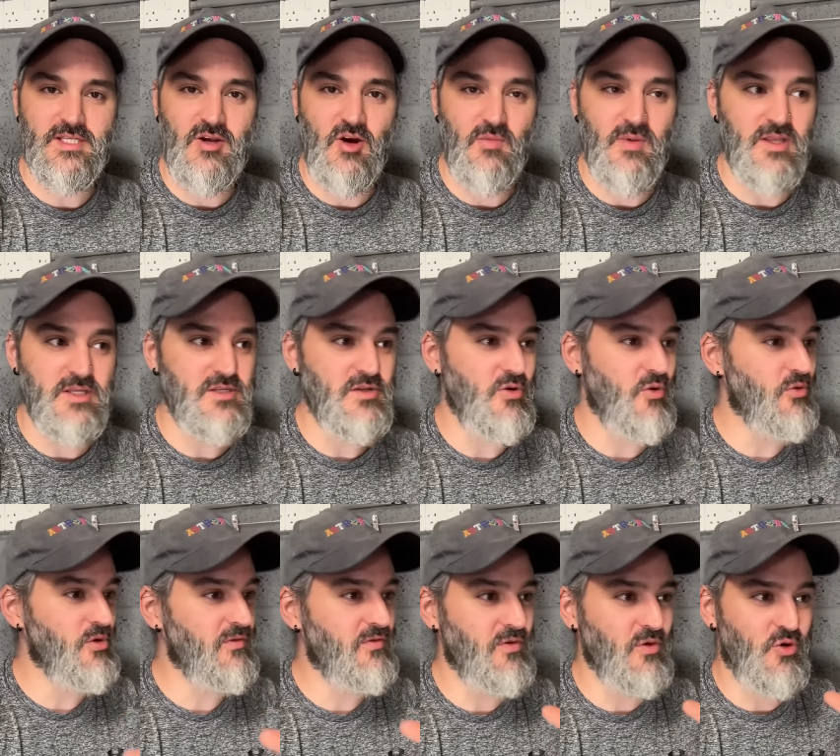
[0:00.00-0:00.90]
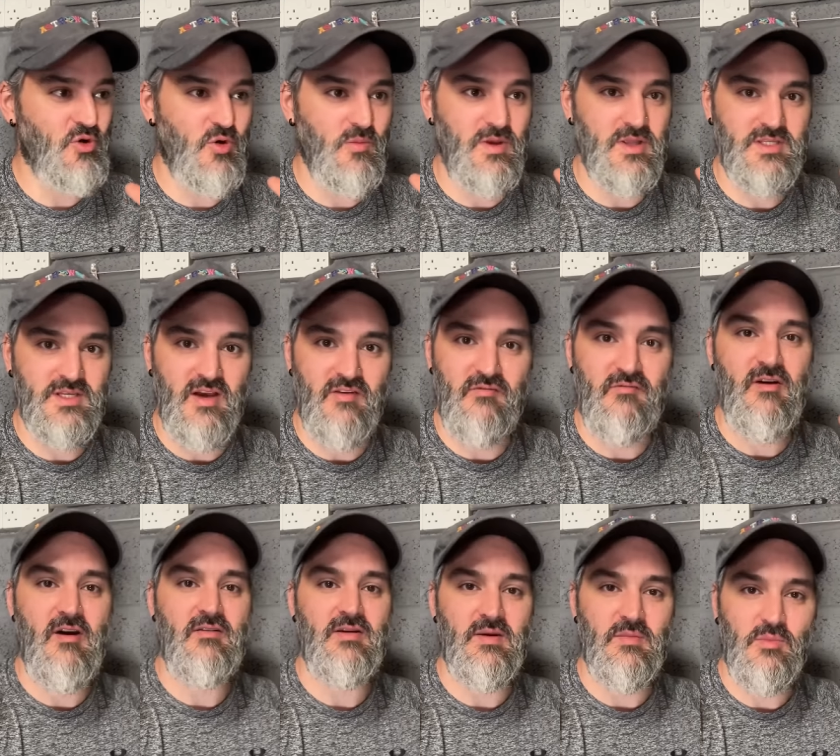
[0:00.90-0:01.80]
comments, and all of your comments are
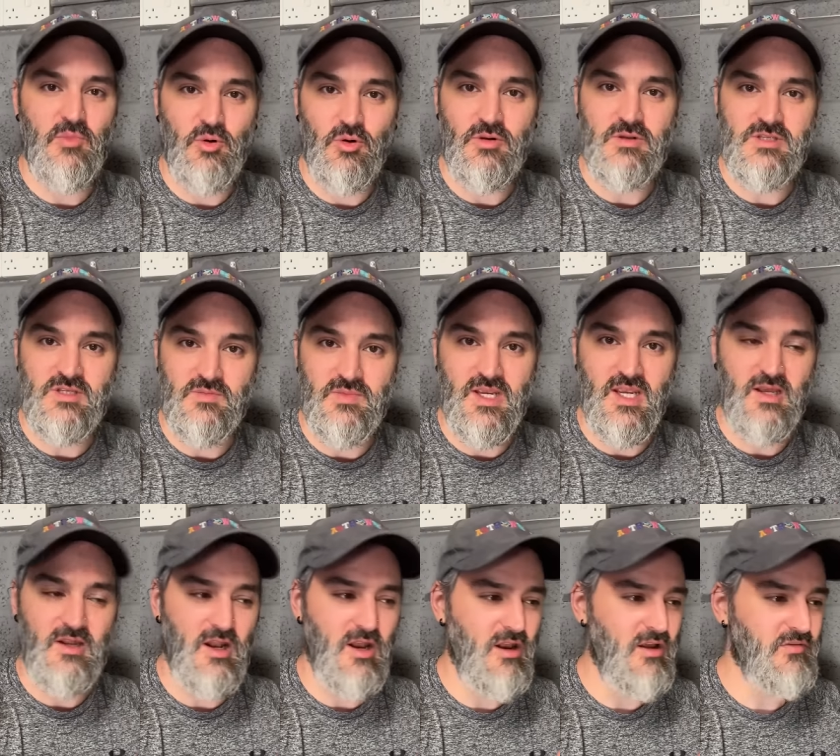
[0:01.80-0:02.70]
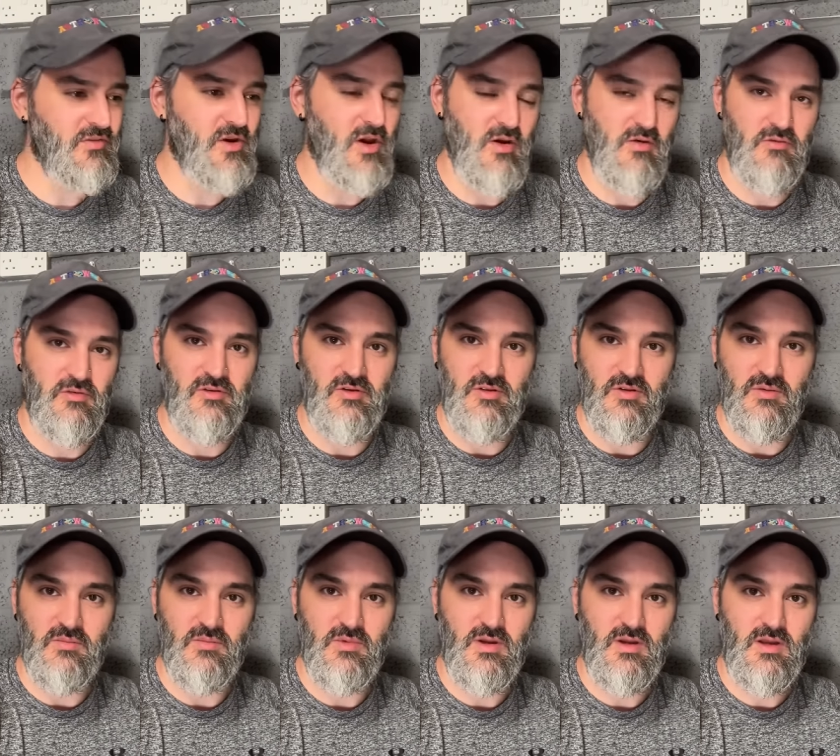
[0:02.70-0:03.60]
very important to me, and I love going through
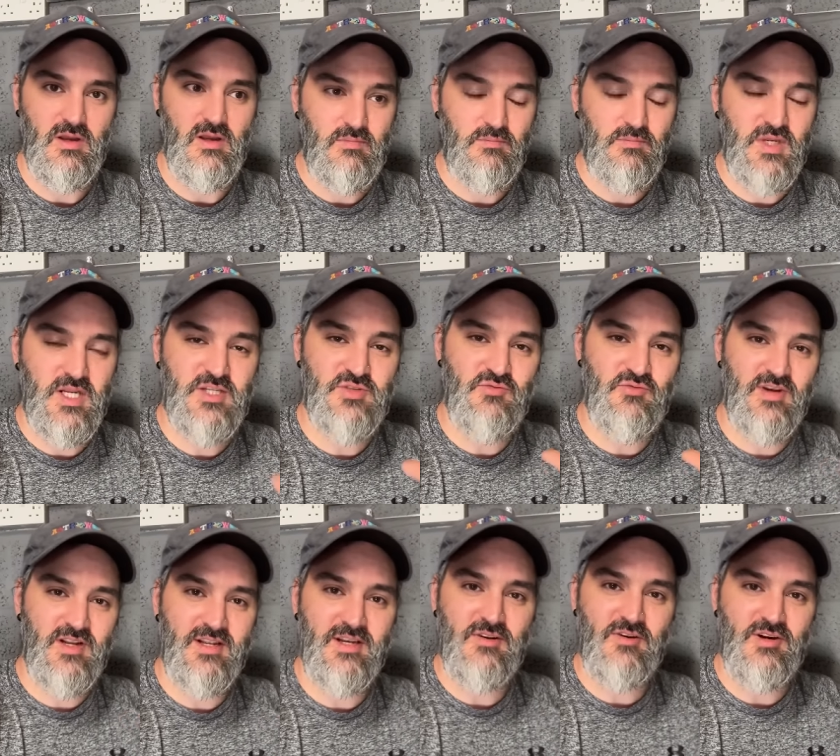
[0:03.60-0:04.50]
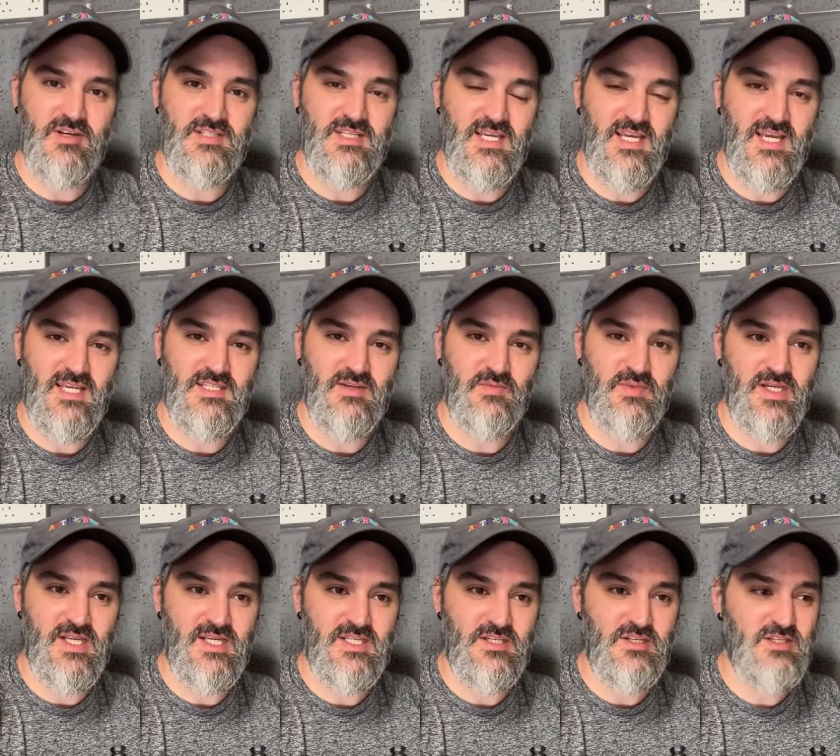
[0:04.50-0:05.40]
them. But it's really nice to hear
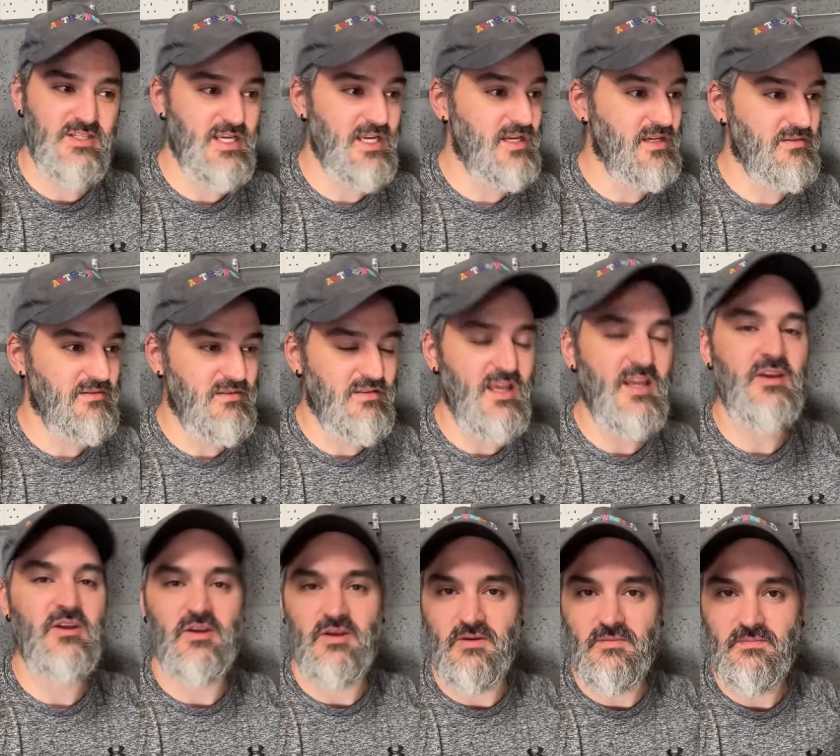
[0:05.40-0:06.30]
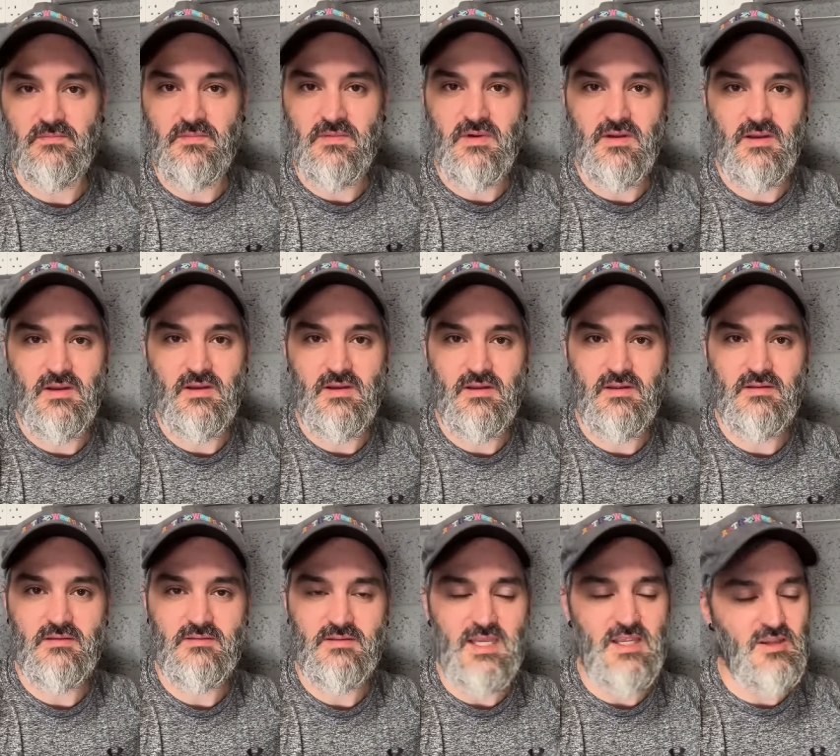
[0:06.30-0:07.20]
somebody just say, thank you,
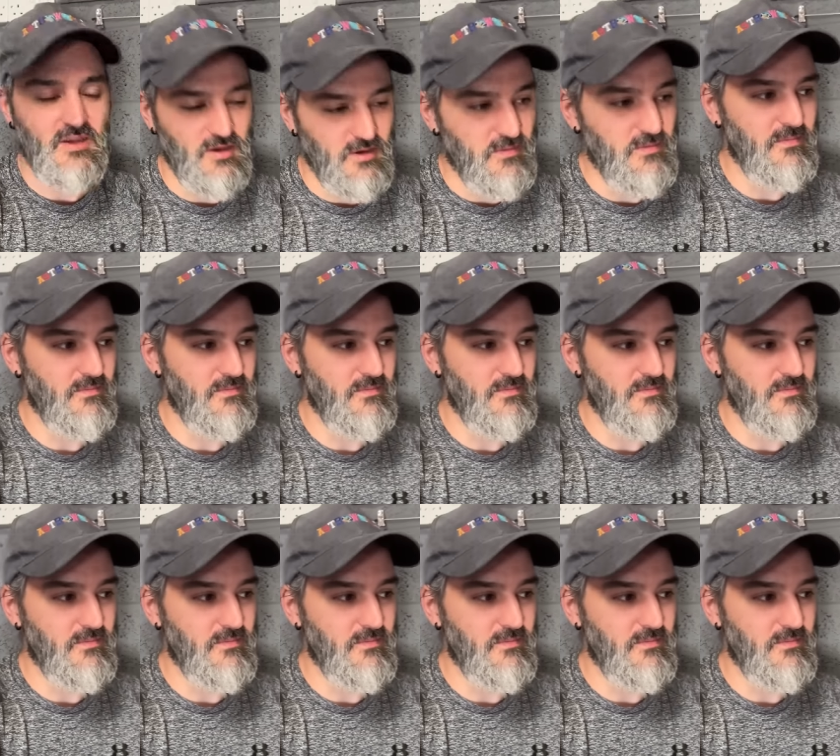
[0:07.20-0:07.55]
thank you.